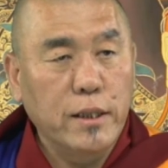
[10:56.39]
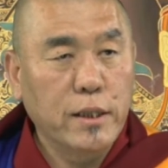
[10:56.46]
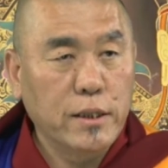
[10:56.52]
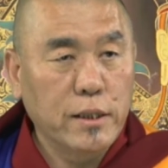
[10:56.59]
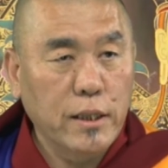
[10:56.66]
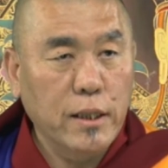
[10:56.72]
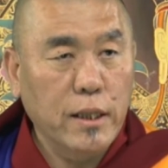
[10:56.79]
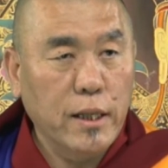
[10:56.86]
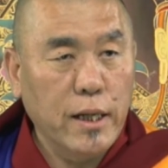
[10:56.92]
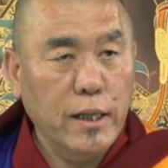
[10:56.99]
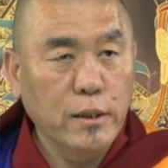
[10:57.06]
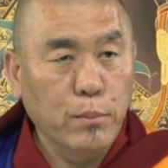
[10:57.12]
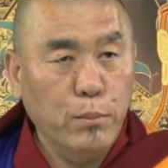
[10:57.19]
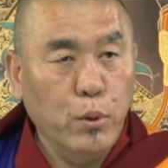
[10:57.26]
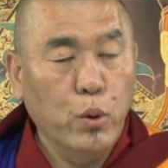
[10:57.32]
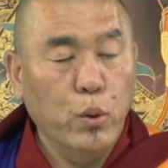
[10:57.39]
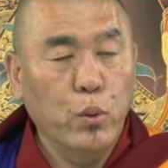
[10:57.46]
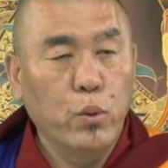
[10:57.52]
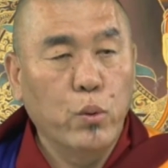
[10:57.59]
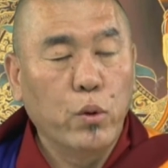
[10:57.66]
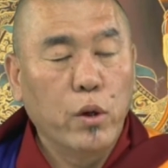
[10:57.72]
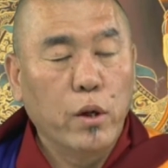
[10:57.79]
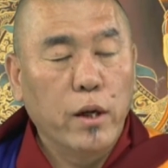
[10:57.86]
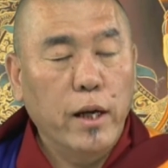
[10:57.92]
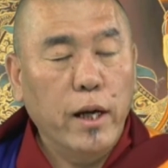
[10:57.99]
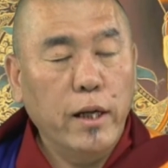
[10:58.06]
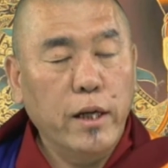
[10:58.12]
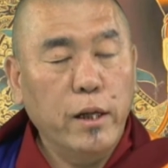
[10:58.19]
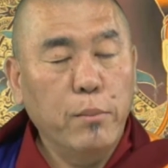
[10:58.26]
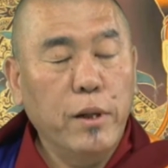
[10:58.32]
channel as a blue, and
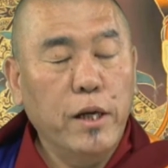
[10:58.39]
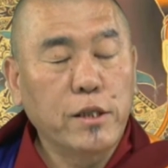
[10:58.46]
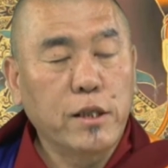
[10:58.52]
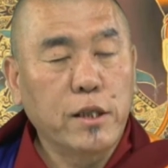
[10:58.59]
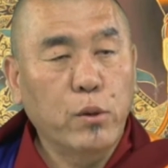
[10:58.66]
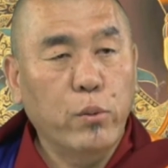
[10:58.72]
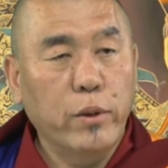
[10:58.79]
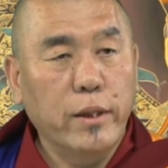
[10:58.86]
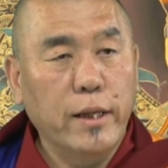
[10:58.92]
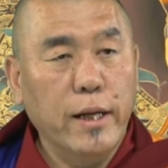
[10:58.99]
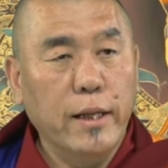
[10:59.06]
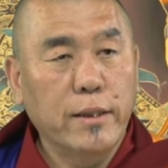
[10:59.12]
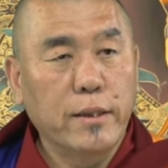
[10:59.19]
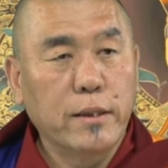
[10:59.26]
imagining with that.